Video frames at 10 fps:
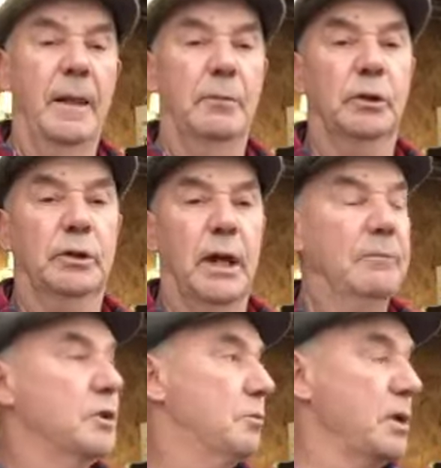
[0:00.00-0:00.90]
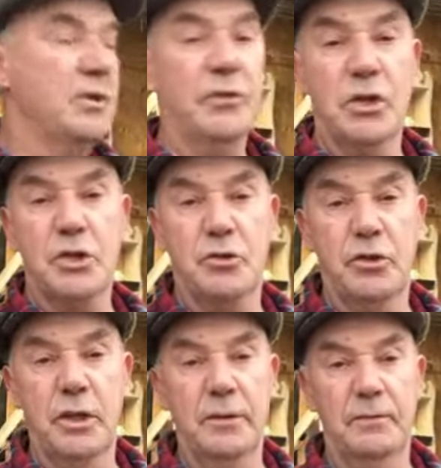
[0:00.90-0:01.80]
But especially for
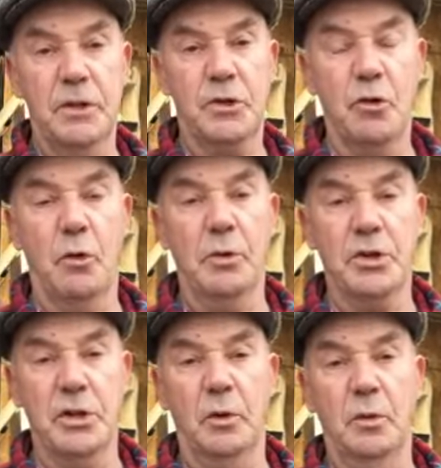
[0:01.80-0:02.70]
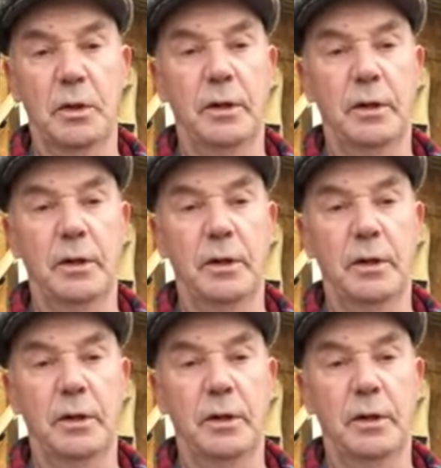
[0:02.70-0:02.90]
the strawberries now,